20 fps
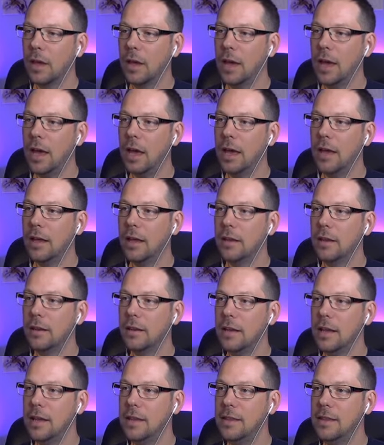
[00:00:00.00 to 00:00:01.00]

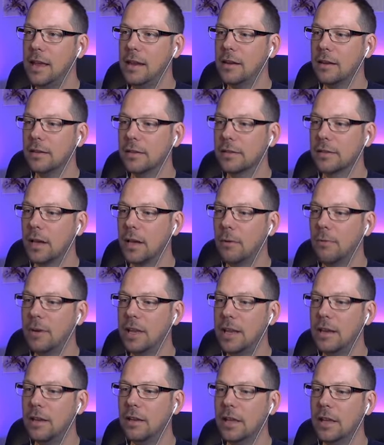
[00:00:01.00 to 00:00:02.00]
And it didn't. So we
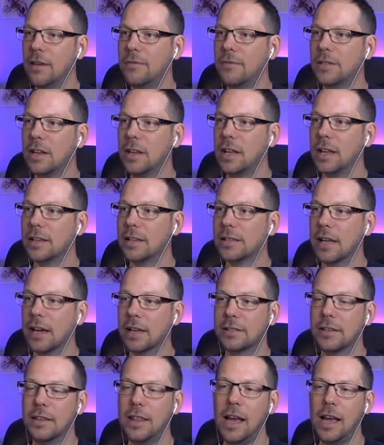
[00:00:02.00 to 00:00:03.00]
didn't give us an ink
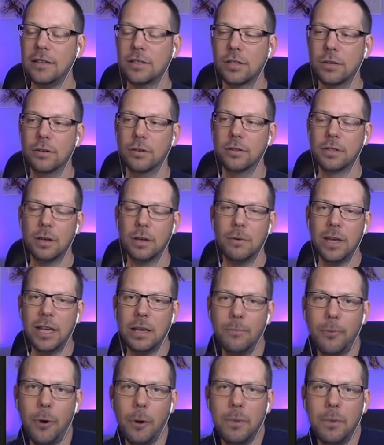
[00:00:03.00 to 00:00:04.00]
sac. So that's good. So we
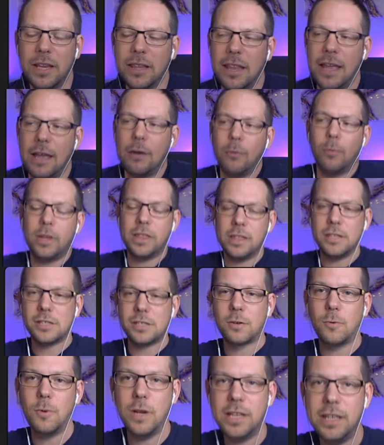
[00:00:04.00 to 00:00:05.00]
could probably deal with the
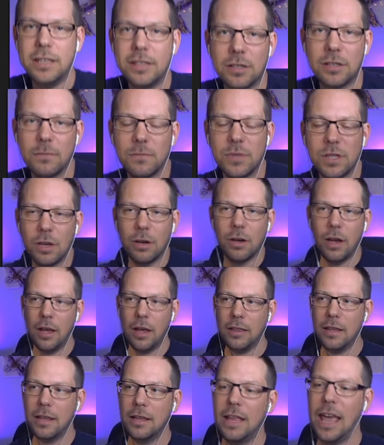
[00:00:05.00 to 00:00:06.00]
squid in some sort
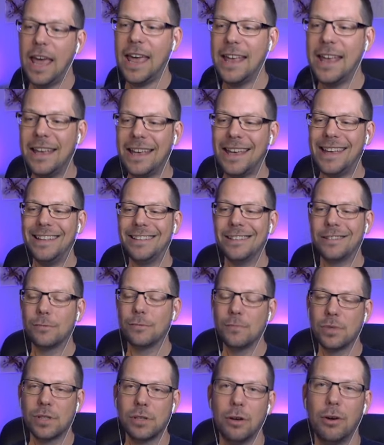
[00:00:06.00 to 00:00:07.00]
of the ink in
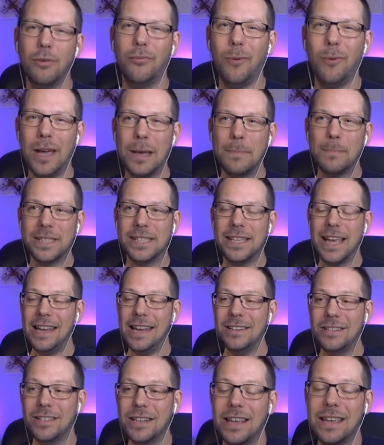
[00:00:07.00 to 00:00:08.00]
some sort of way,
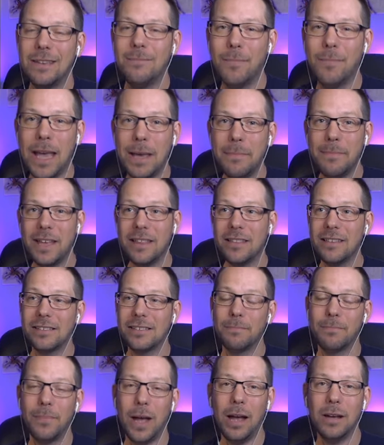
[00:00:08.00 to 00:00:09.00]
potentially. Maybe there's
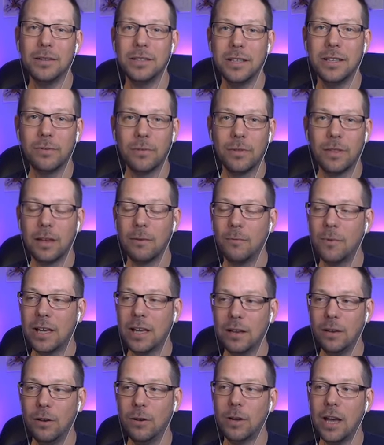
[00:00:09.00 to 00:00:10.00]
a particle thing we
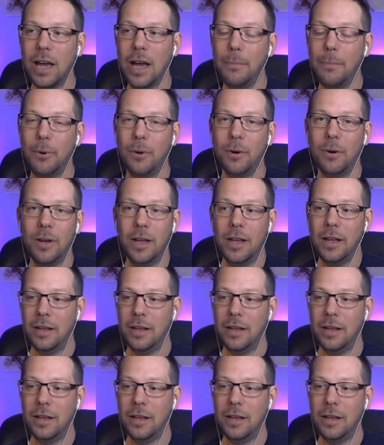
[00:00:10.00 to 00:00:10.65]
can look at, but